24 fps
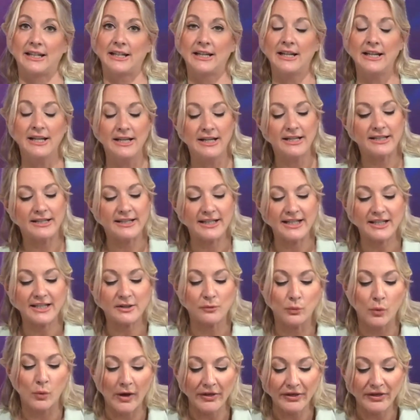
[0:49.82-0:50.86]
seized
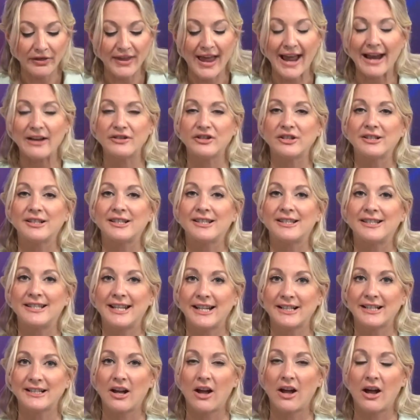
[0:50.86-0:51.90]

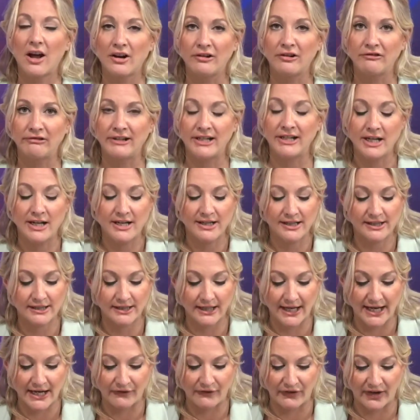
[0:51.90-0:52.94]
1,600
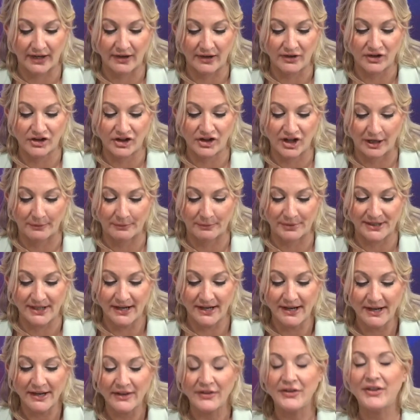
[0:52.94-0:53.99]
slaving ships.
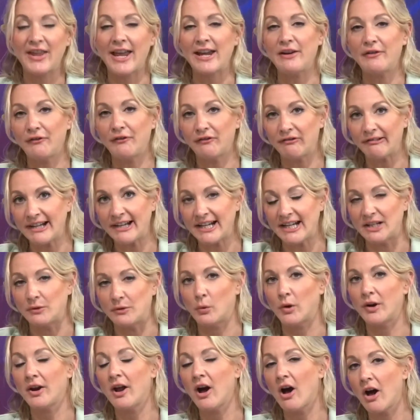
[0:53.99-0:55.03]
They freed
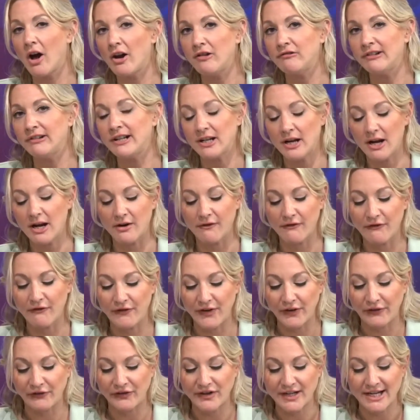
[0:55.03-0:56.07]

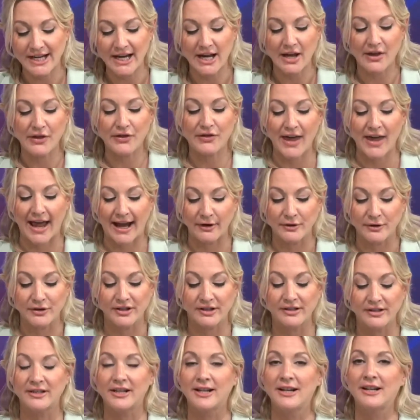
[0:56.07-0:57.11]

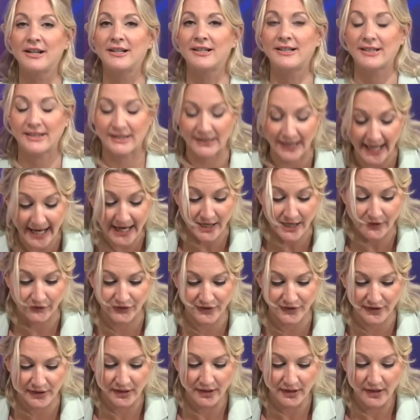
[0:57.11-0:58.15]
150,000
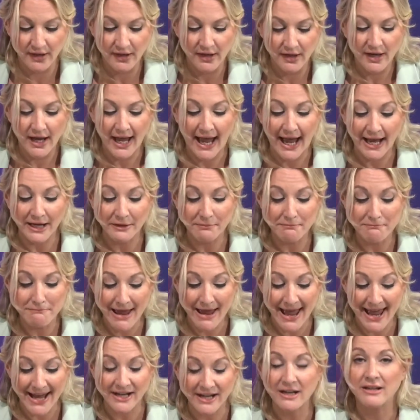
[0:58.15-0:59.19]
slaves, and
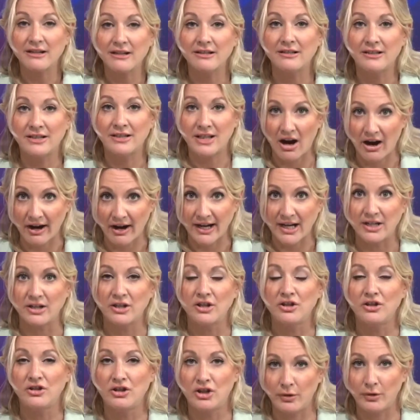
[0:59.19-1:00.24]
men died
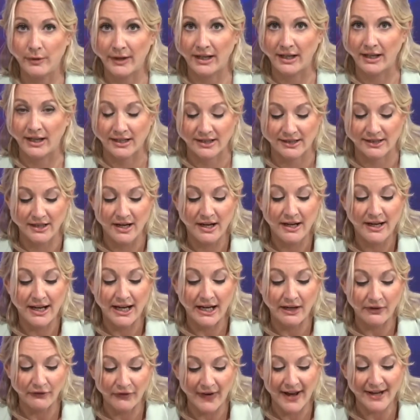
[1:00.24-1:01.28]
doing this.
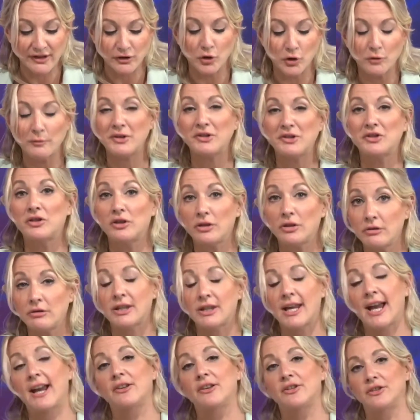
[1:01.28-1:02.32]
In fact, almost
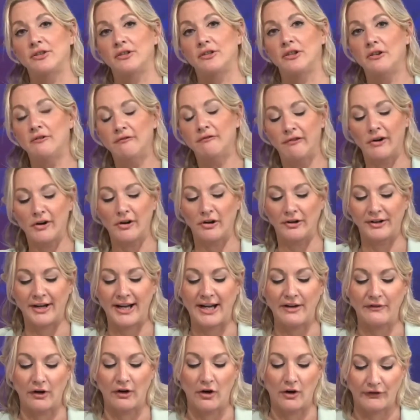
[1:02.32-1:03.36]
2,000 Royal
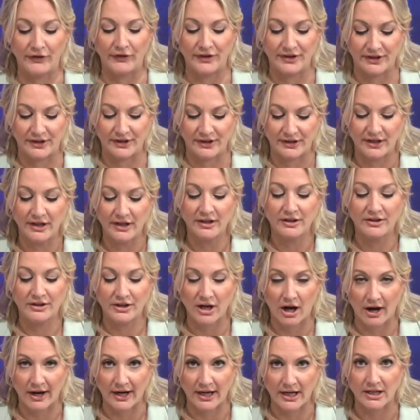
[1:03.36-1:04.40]
Naval officers
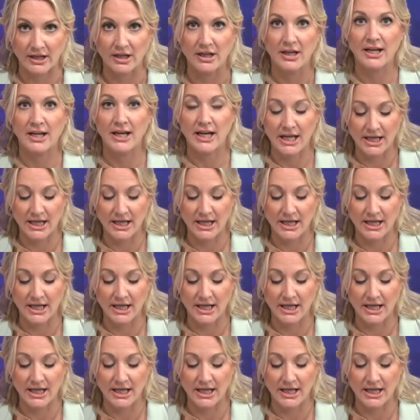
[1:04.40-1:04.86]
died in